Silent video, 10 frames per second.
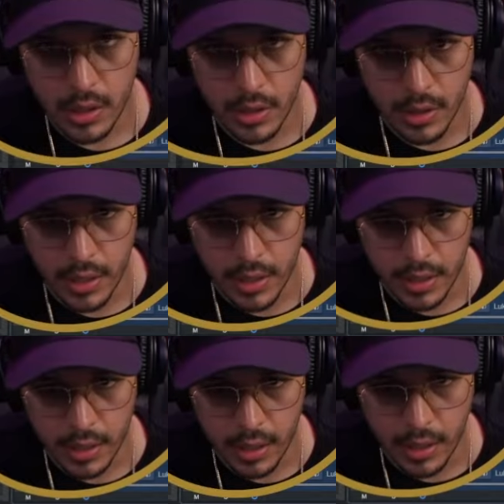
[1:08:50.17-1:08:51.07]
And
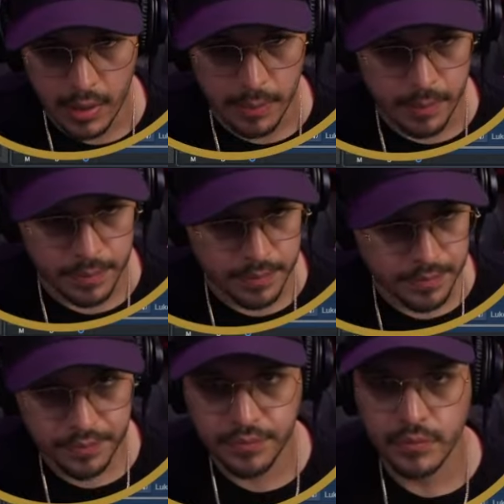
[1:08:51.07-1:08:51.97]
then I
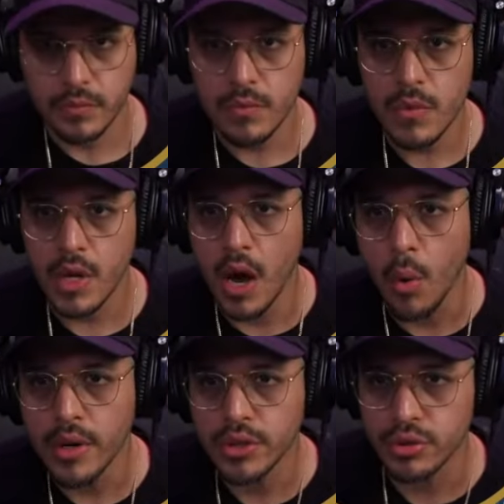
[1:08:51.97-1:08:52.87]

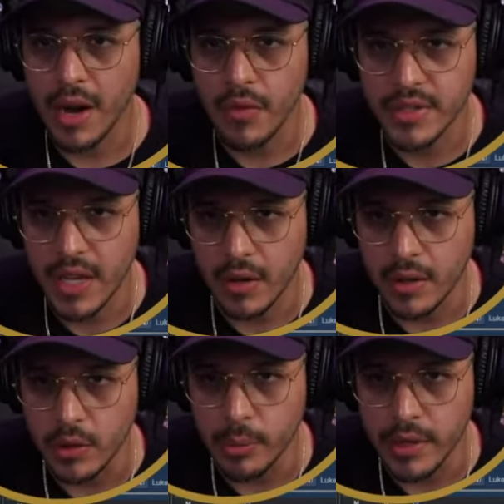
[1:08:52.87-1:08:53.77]
want to drown this out a
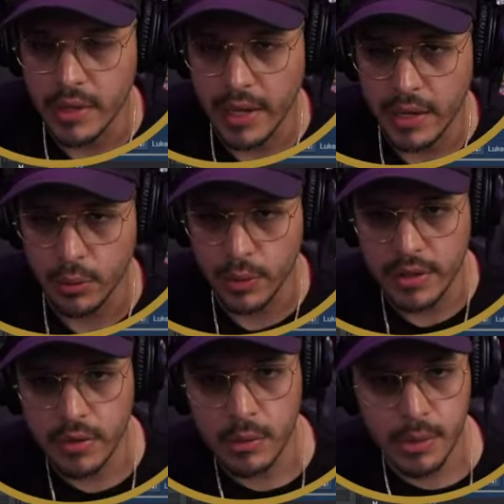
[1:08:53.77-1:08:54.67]
little bit in like
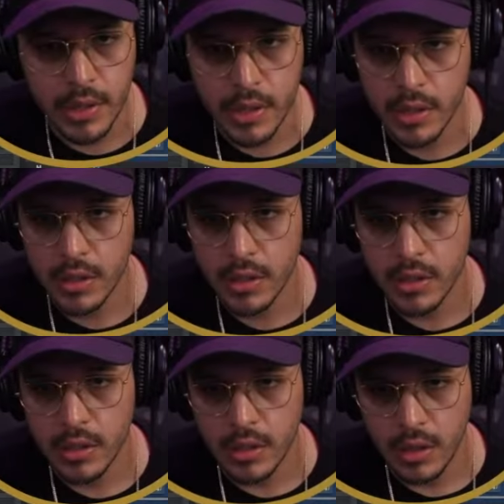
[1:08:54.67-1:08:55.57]
reverb.
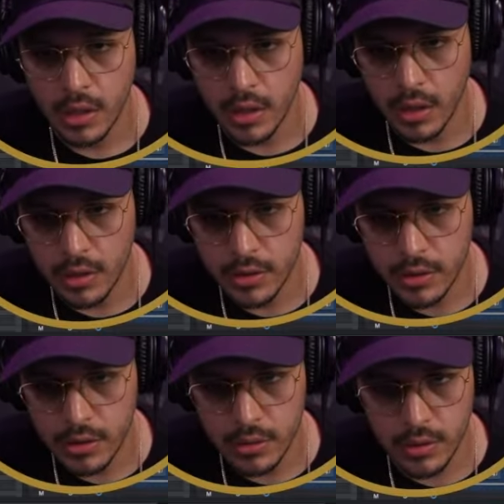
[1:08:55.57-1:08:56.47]
Let's
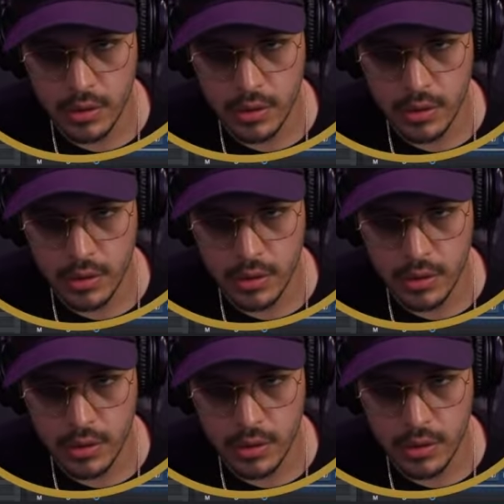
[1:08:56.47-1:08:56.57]
do...